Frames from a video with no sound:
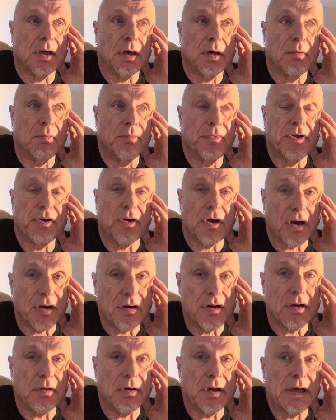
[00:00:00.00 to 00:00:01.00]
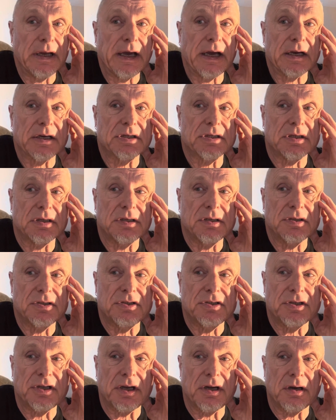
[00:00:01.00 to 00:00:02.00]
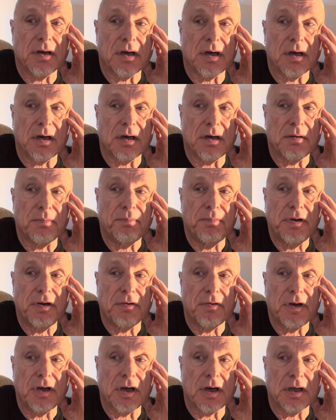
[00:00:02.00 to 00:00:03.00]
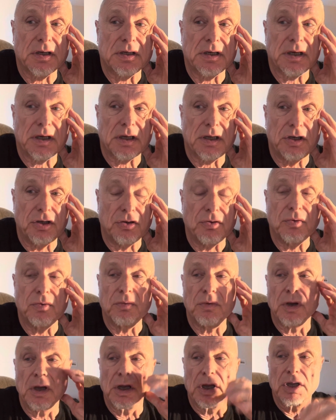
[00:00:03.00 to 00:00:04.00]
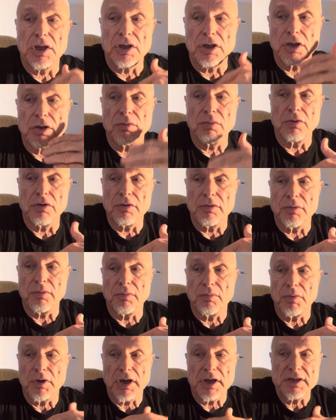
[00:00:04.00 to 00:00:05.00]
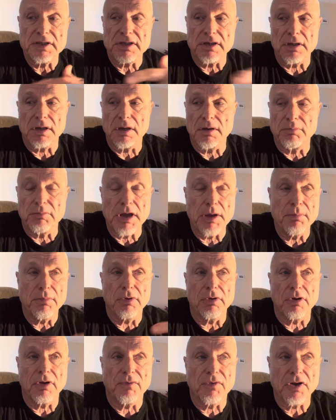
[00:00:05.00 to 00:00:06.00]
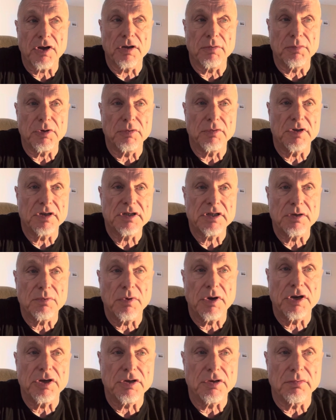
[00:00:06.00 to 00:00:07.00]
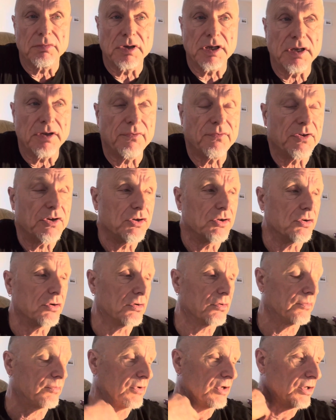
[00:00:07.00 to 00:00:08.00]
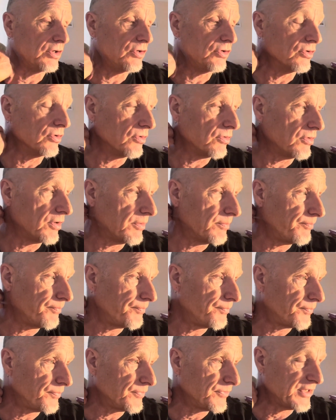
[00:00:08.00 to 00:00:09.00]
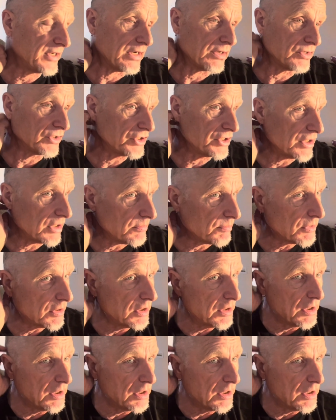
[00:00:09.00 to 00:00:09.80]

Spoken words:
There are no elections. There are periodic. You would, as a member of a community where you live in your township,